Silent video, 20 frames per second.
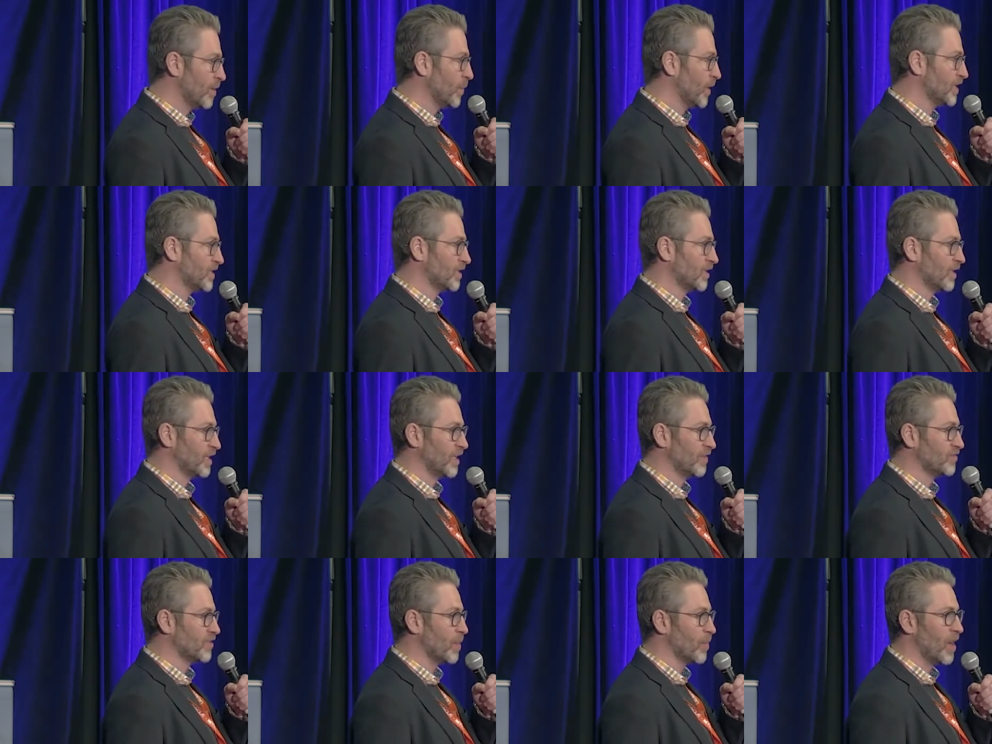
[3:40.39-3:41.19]
Basically
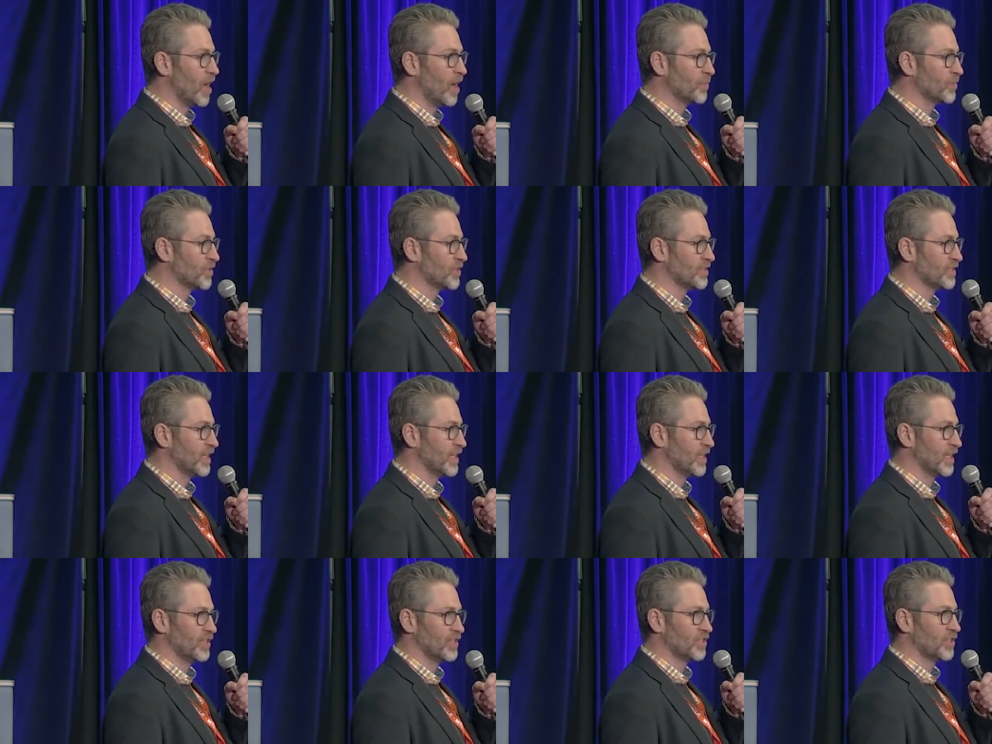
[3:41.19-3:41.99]
gives them options
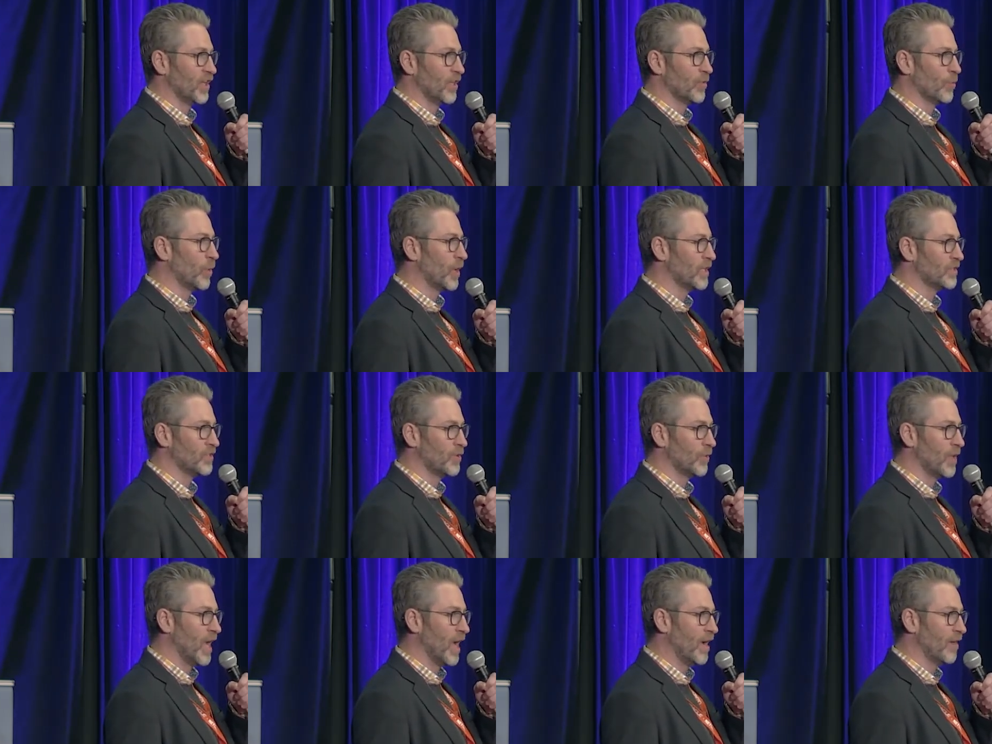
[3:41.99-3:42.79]
that they just otherwise
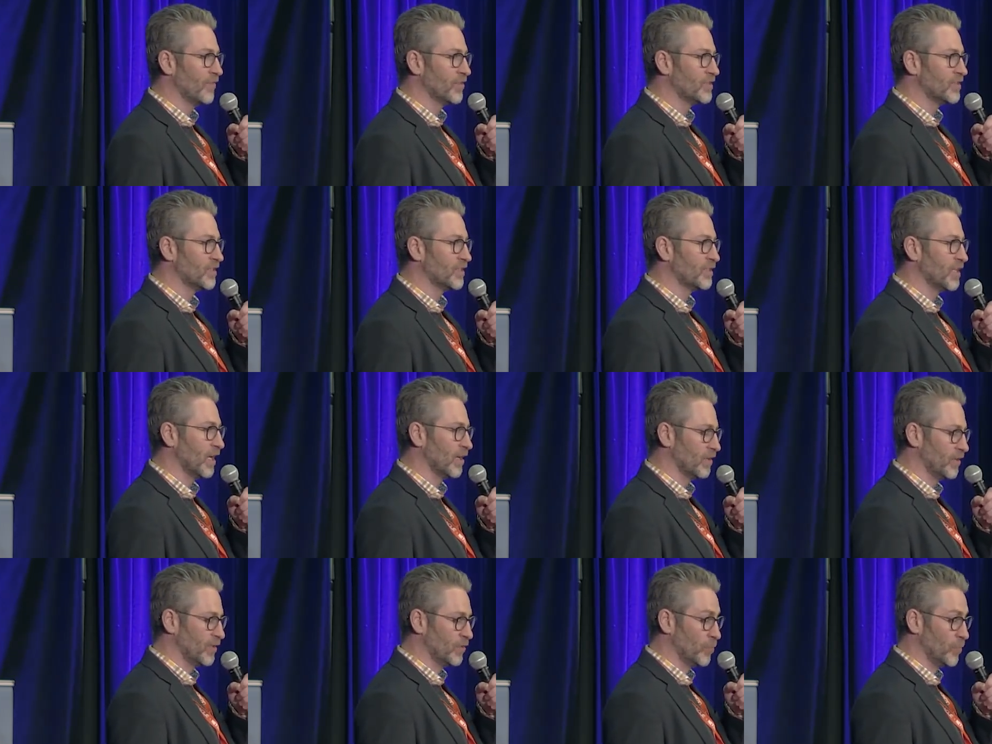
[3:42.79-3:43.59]
don't have. It's an
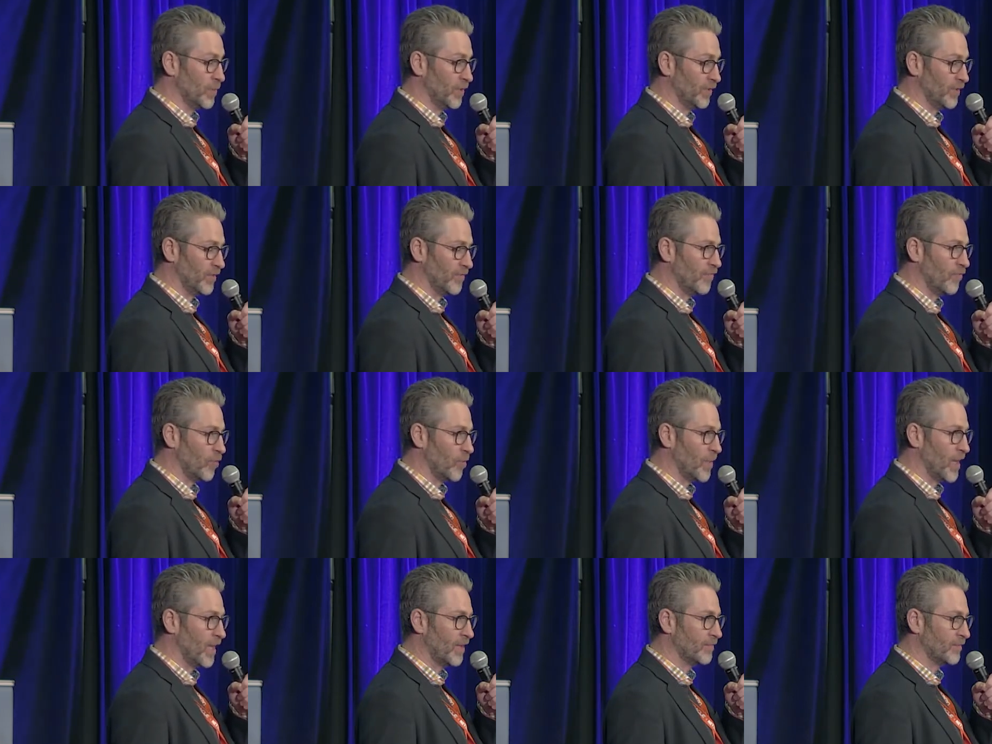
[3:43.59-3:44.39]
entirely new building
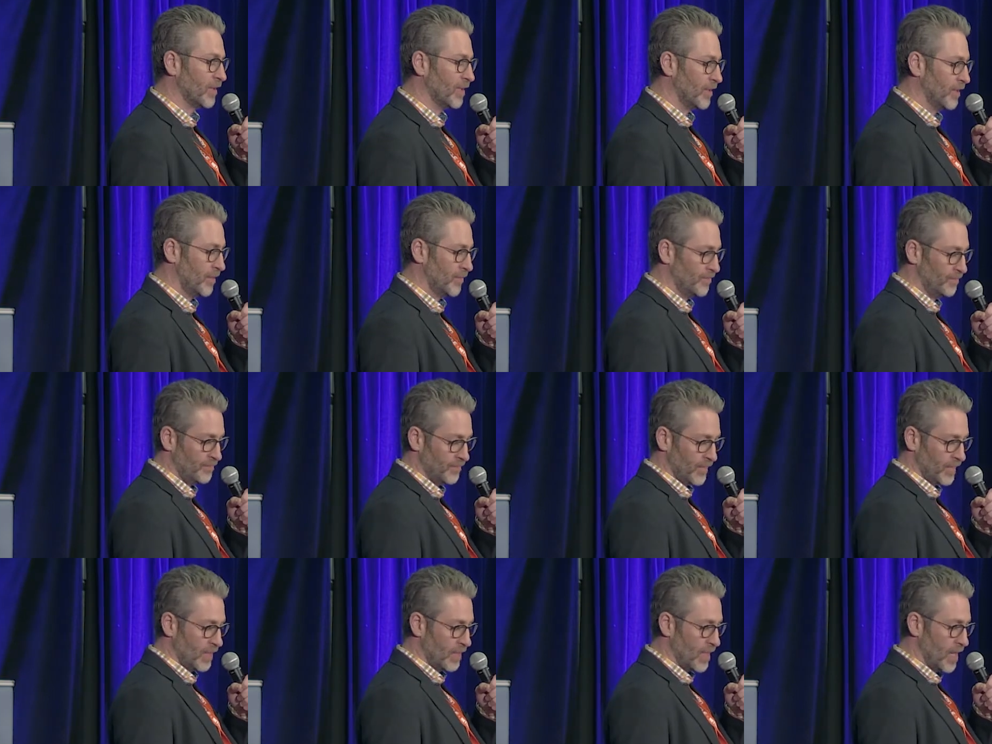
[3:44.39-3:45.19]
format.
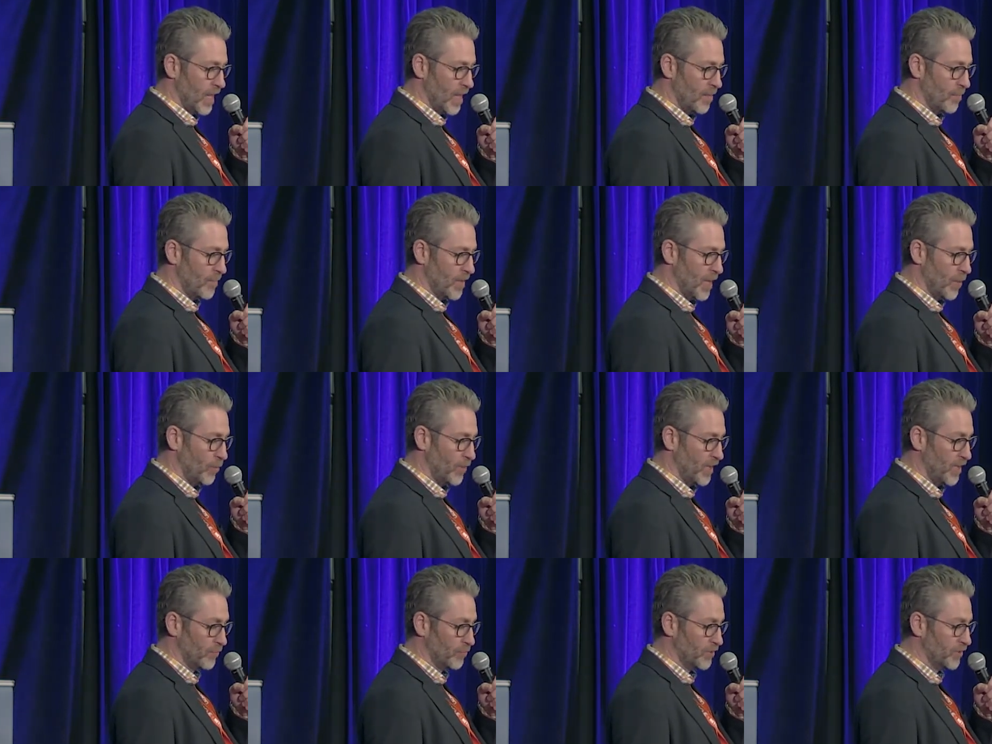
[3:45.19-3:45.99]
And
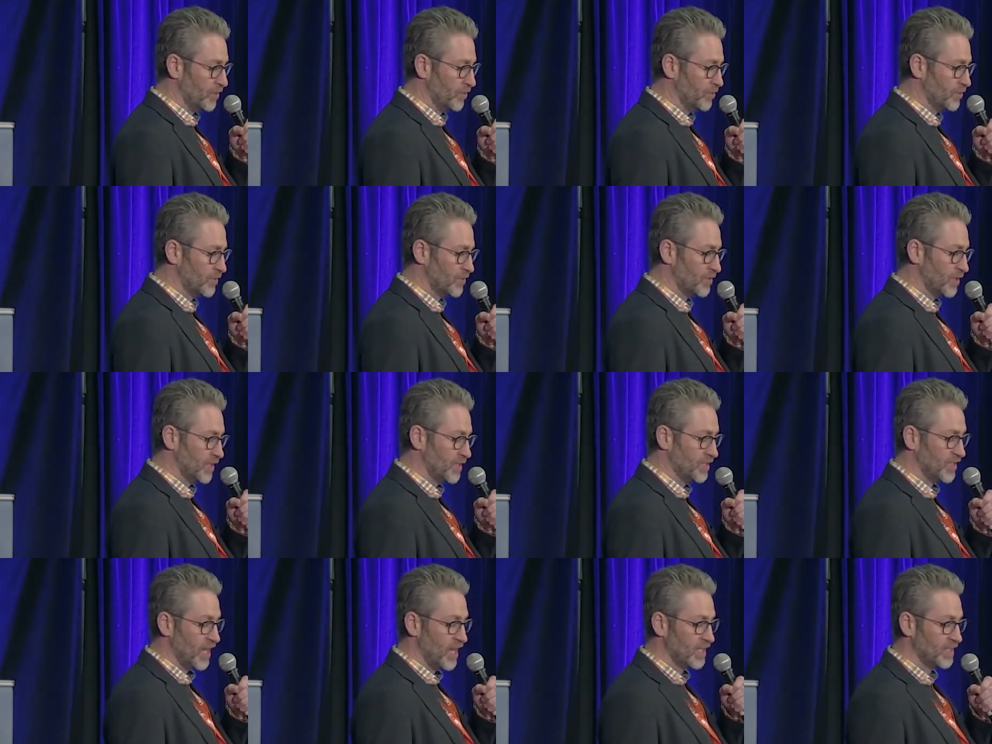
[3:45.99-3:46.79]
we can reduce the
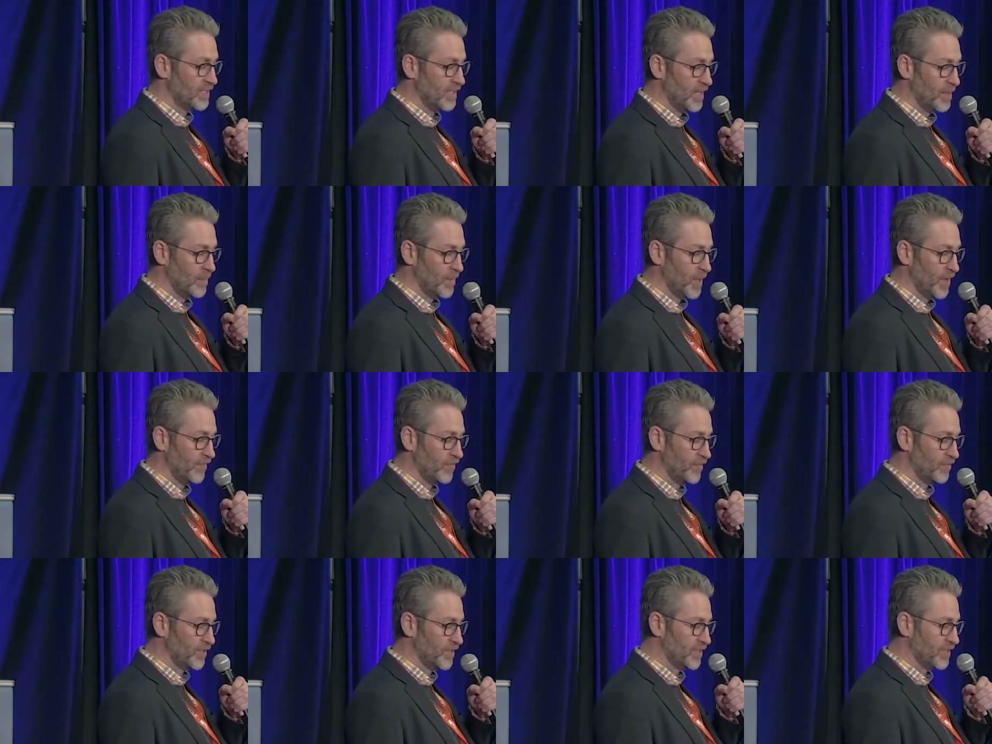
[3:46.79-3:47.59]
design time by
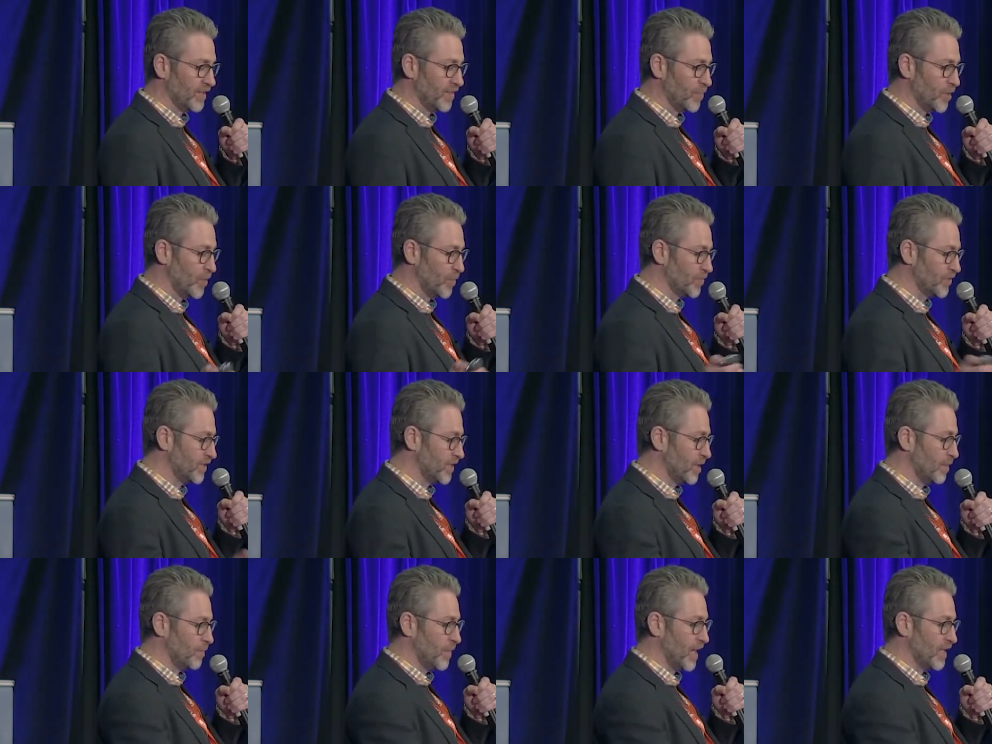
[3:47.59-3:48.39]
50 to
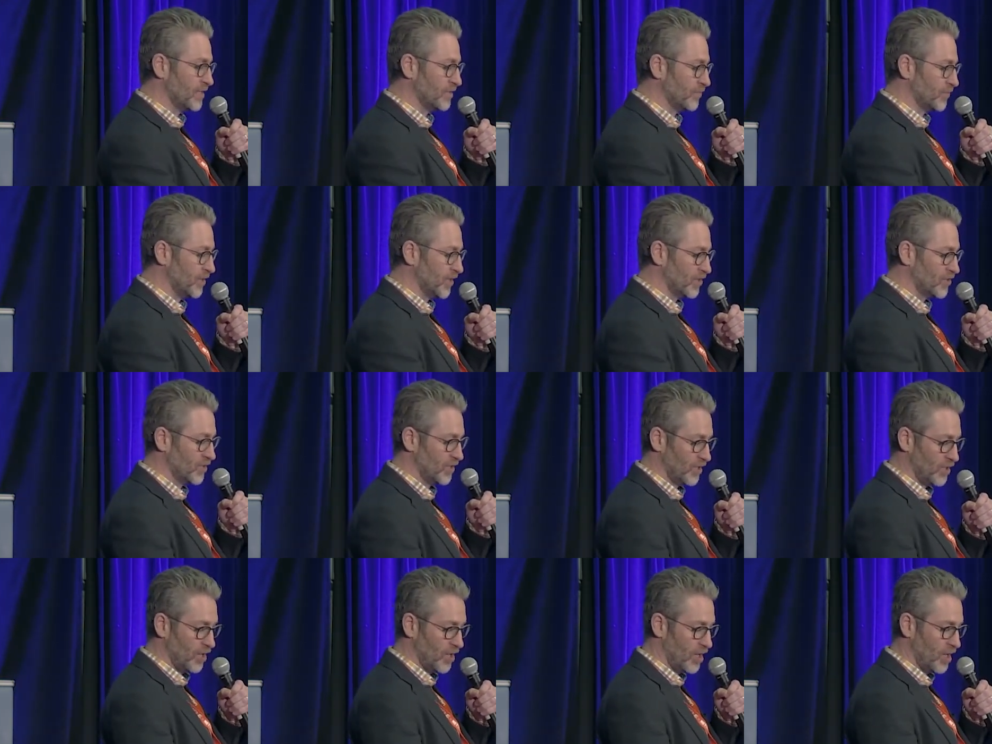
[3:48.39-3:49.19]
70%, massive
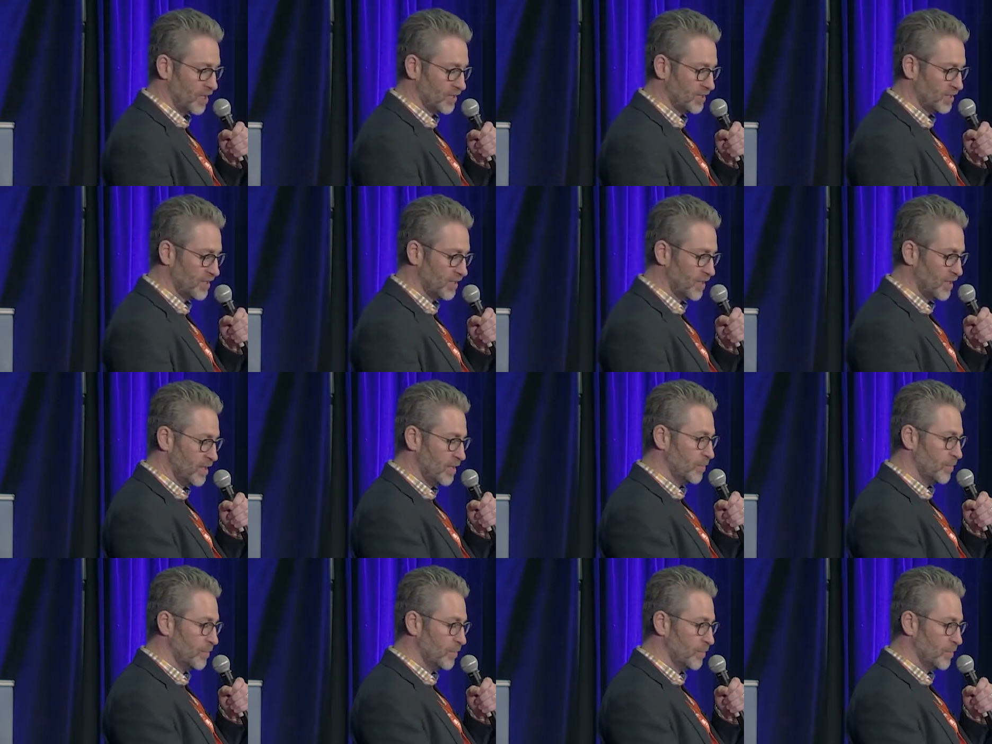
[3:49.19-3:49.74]
reduction in cost,